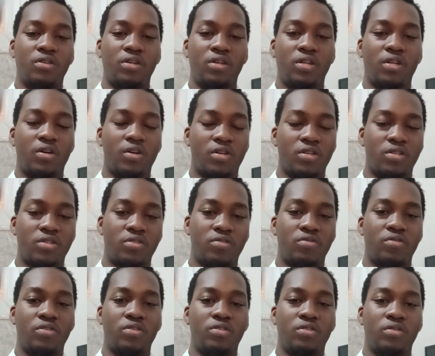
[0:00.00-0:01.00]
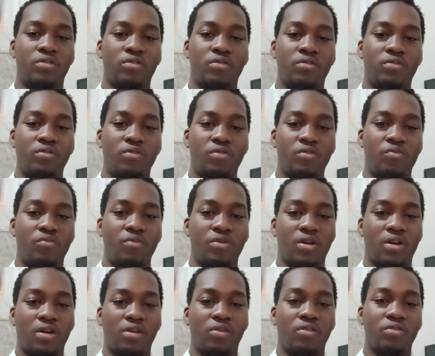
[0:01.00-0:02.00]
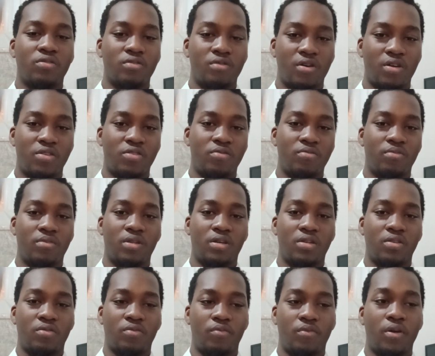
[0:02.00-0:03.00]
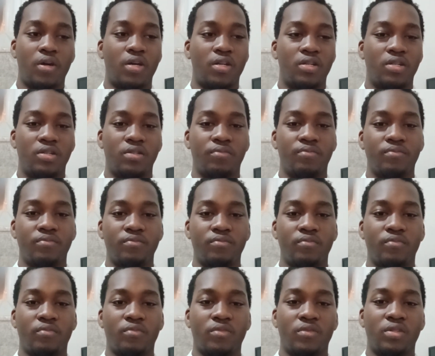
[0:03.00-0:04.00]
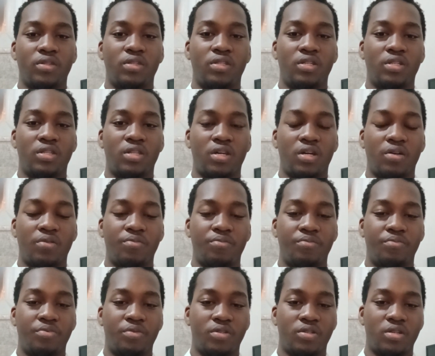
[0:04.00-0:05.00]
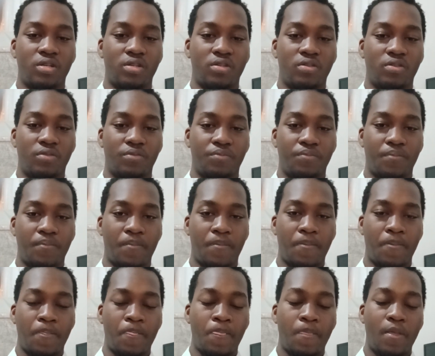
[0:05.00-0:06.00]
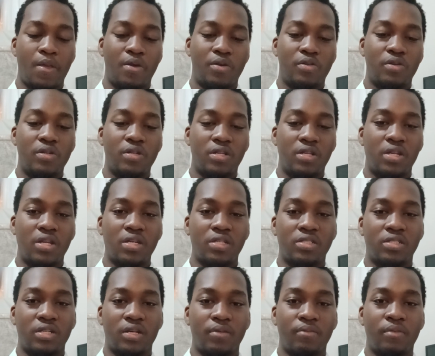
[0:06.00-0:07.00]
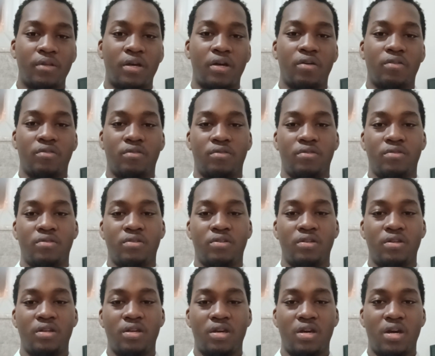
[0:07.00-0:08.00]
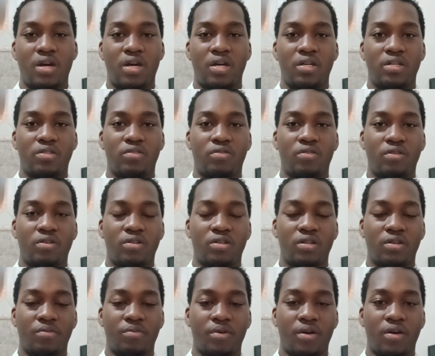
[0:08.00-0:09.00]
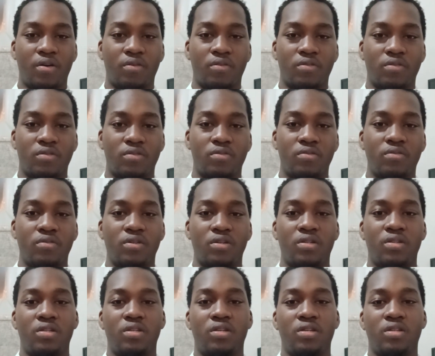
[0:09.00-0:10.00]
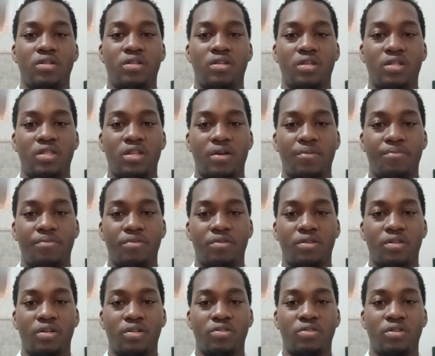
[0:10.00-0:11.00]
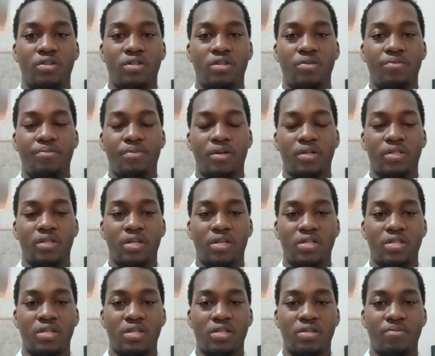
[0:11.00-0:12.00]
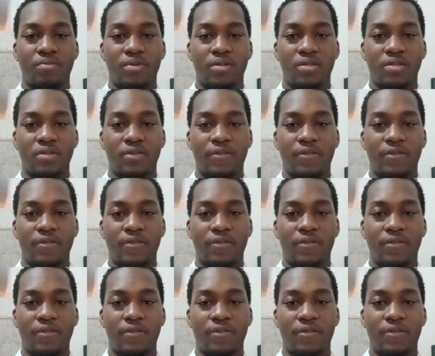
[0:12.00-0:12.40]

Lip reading: in our situation, we can also assume that we are the data processor. So in the next chapter, I talk about the data protection impact assessment.